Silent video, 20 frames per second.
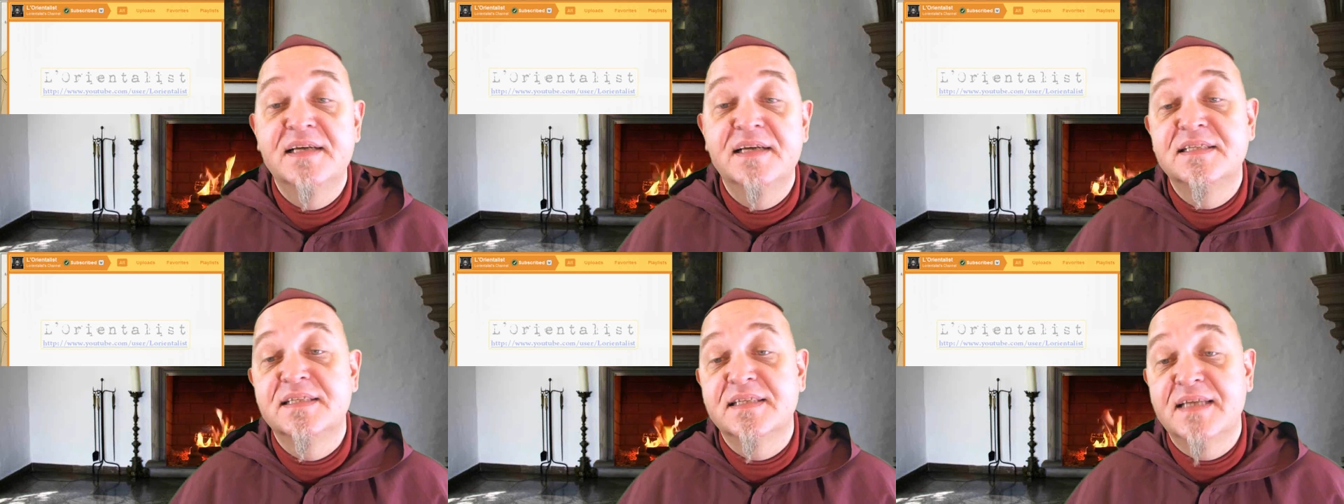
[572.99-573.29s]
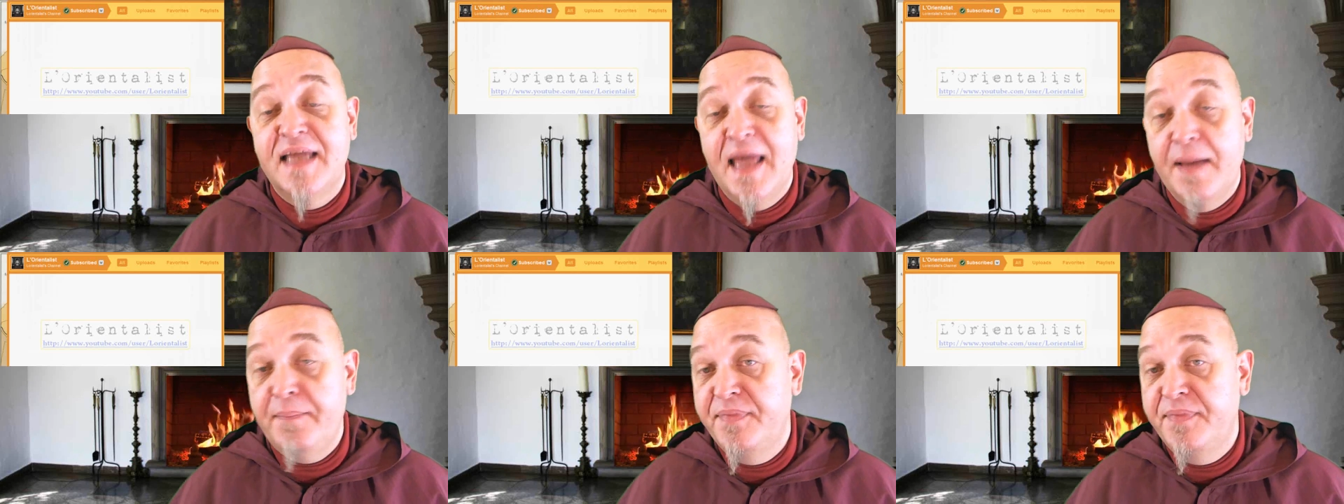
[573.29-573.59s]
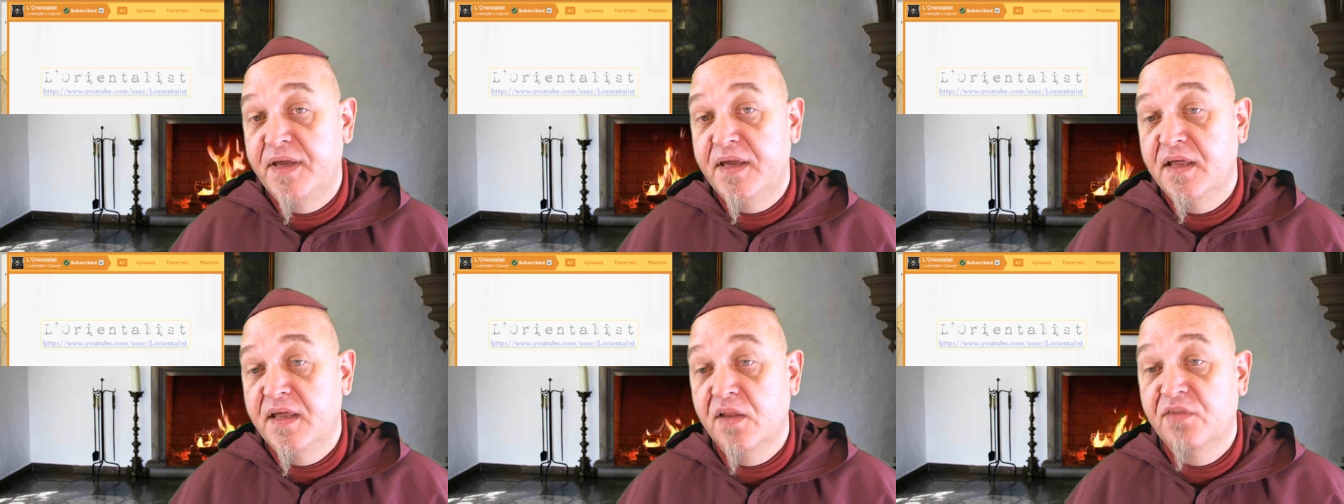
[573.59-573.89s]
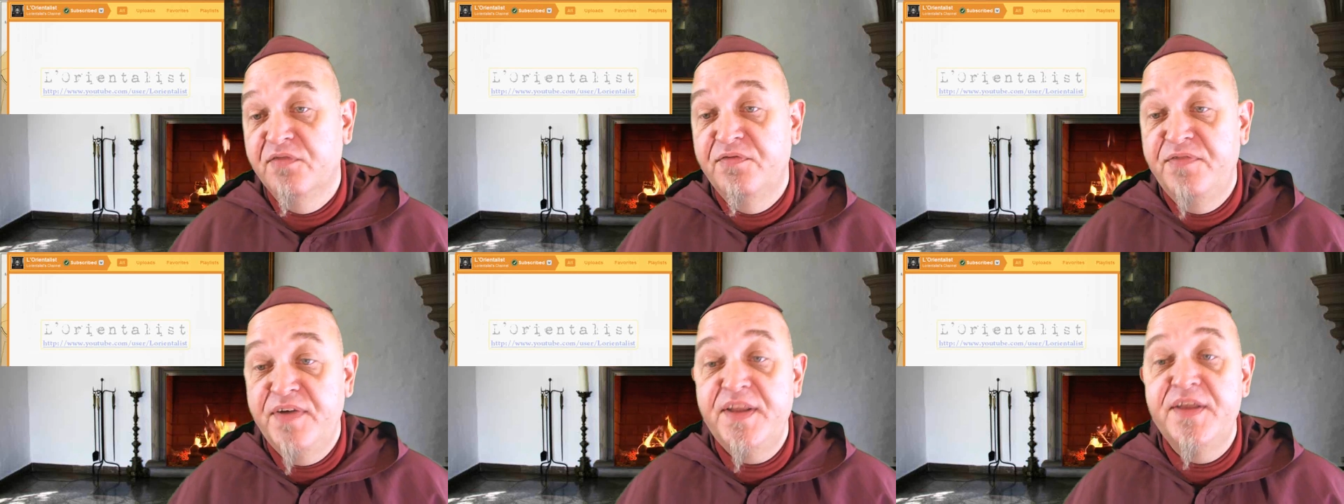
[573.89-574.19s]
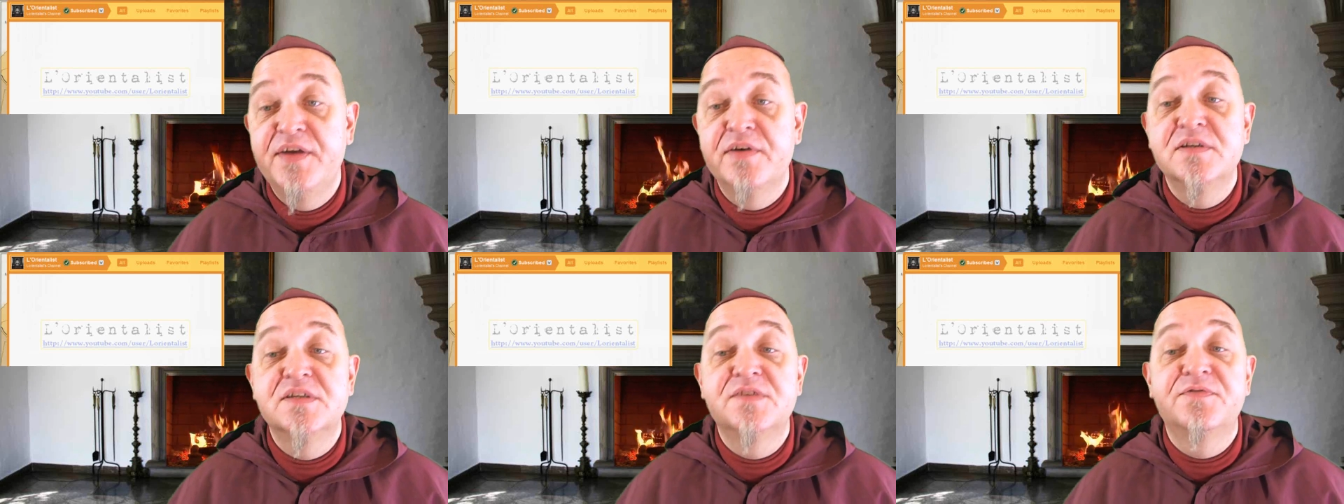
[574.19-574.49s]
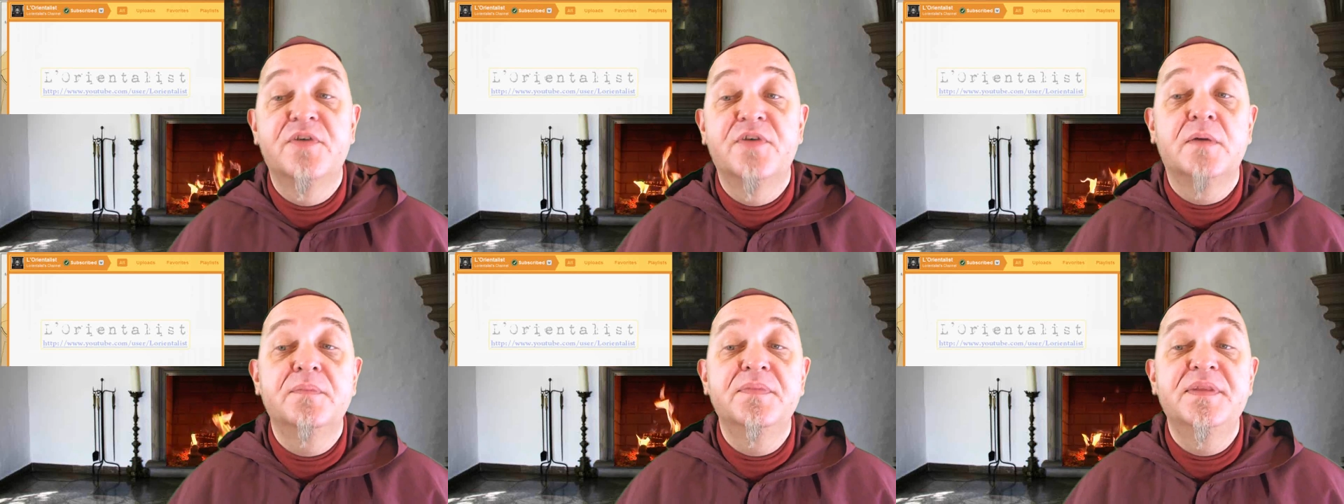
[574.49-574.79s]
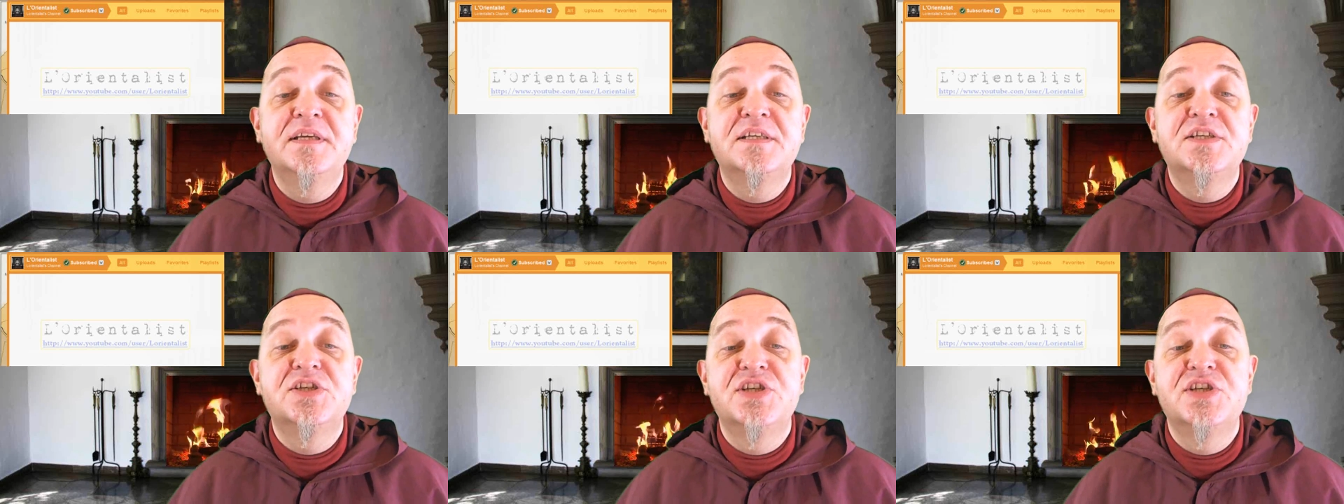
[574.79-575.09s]
skeptical videos from
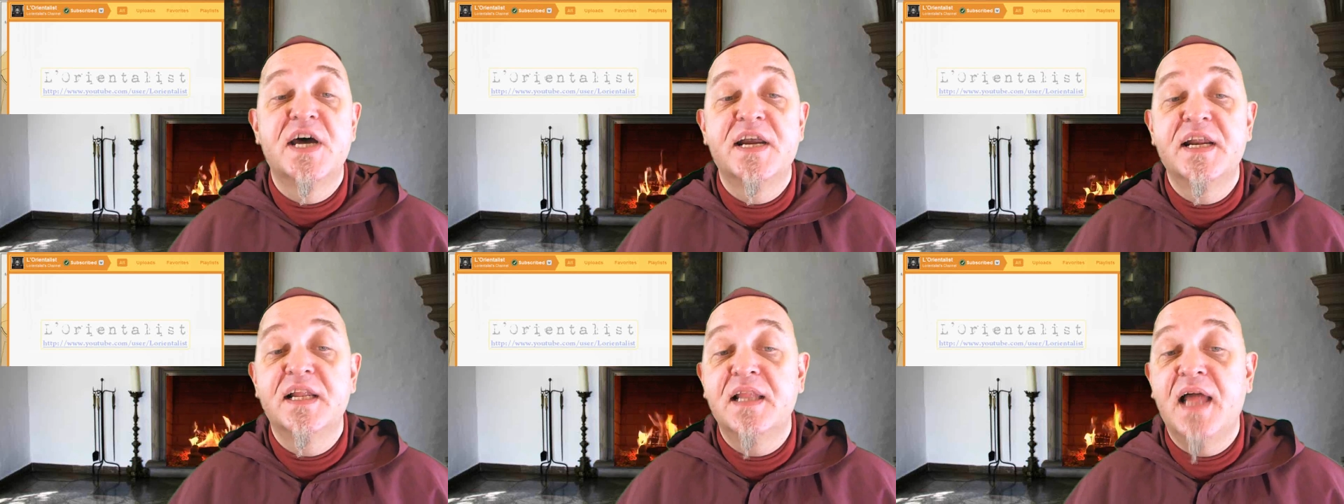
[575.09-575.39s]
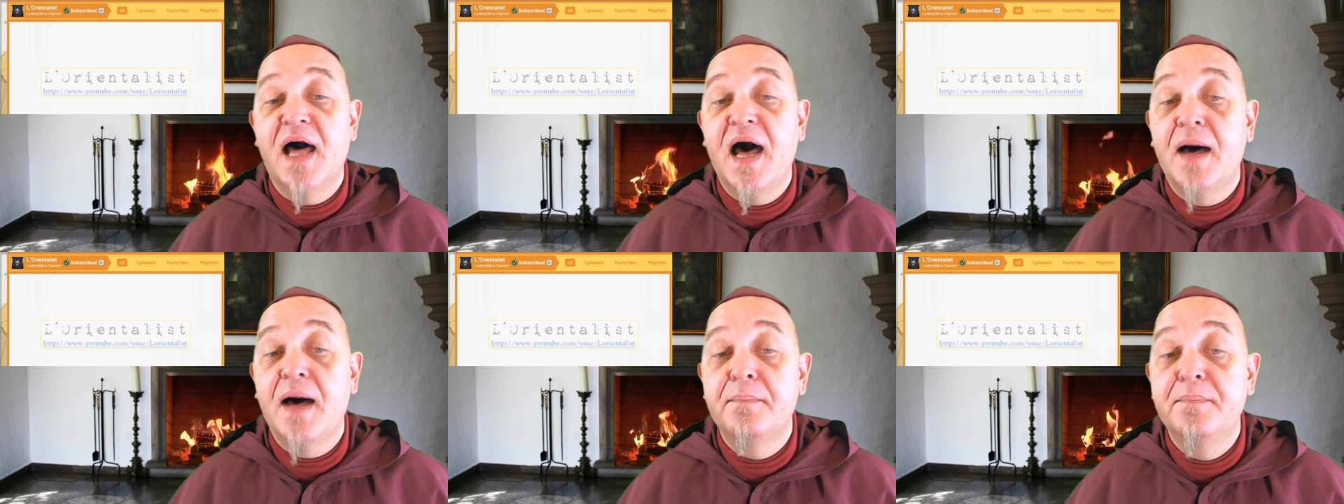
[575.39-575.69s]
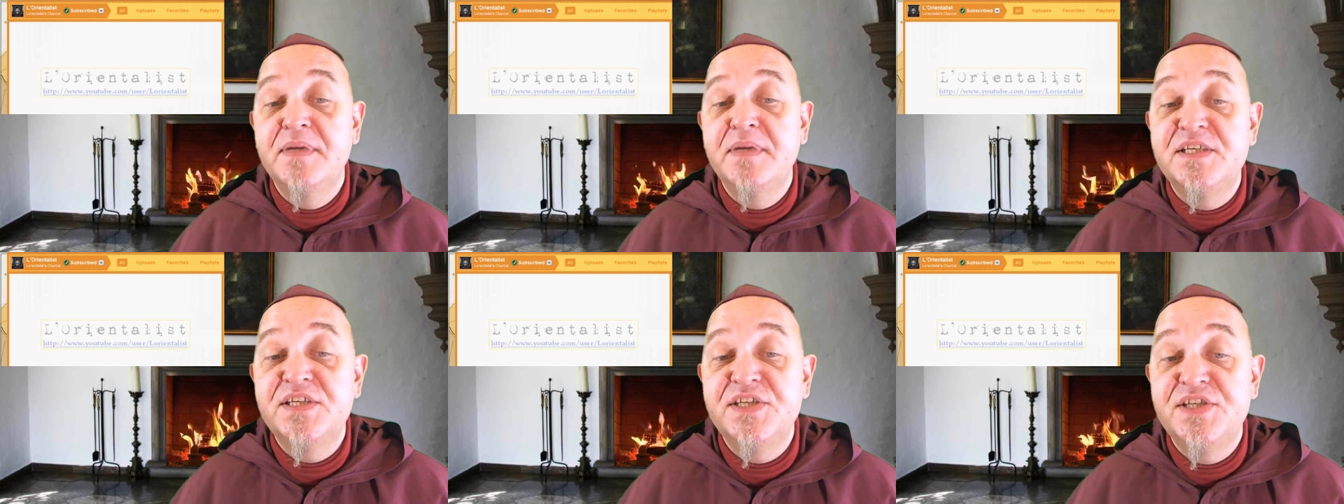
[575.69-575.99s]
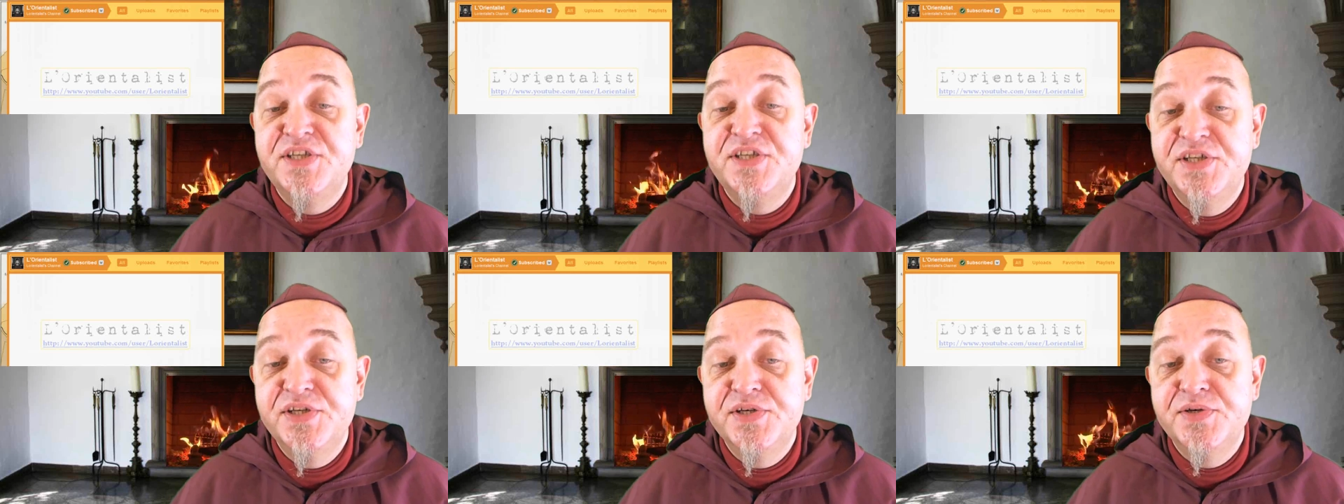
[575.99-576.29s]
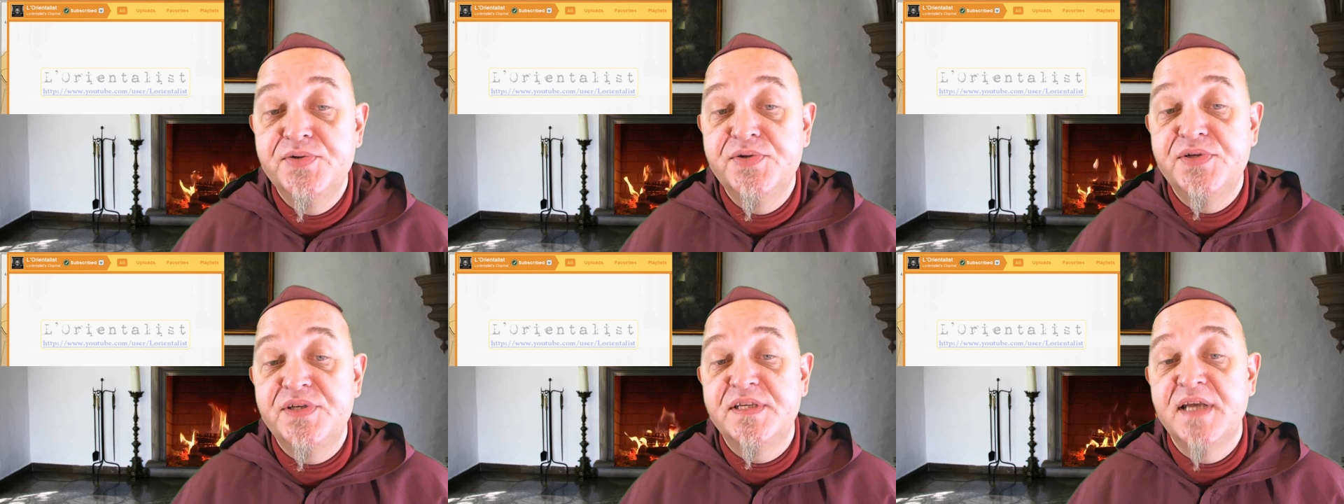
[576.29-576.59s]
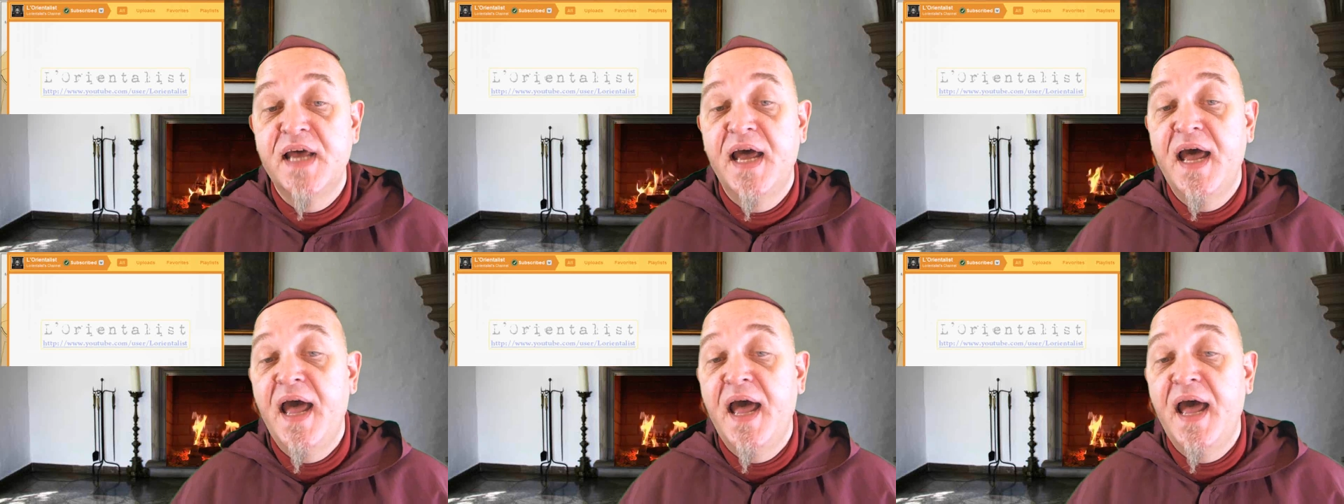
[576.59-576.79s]
this channel are misused